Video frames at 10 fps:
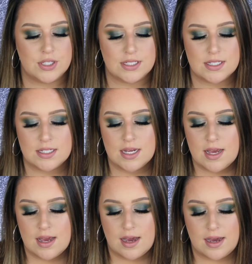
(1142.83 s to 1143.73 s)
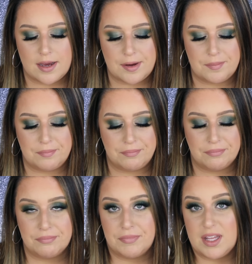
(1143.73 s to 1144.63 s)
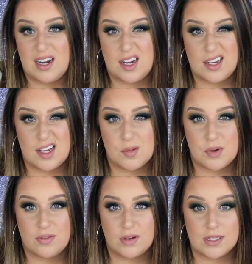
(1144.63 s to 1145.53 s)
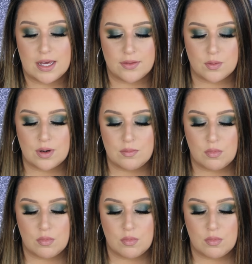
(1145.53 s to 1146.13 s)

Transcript: just that I kind of prefer the other one